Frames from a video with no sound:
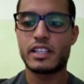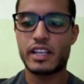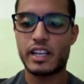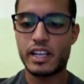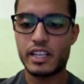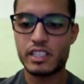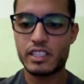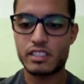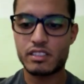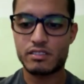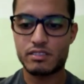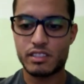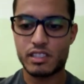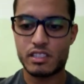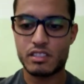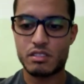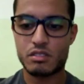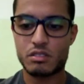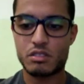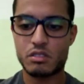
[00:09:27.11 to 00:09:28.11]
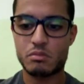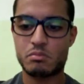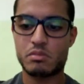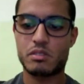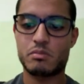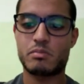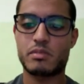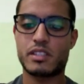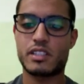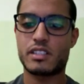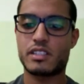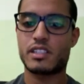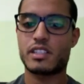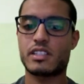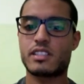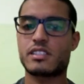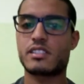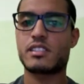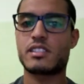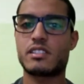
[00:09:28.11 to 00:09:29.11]
I advise you to prepare the
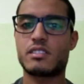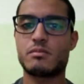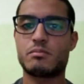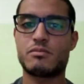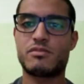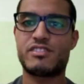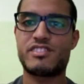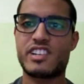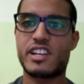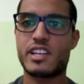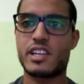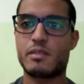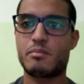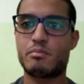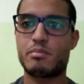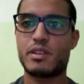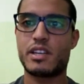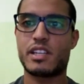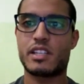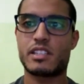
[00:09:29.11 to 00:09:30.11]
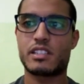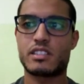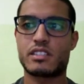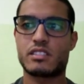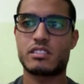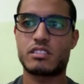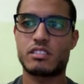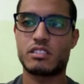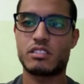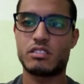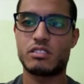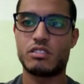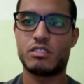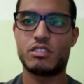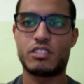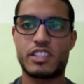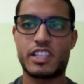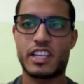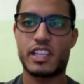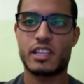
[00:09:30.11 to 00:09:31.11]
answer via pen. So
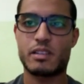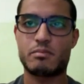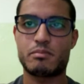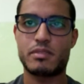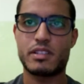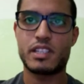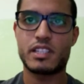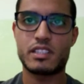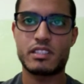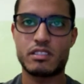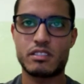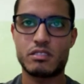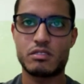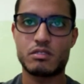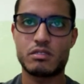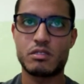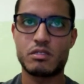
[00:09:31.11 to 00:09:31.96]
you take a pen,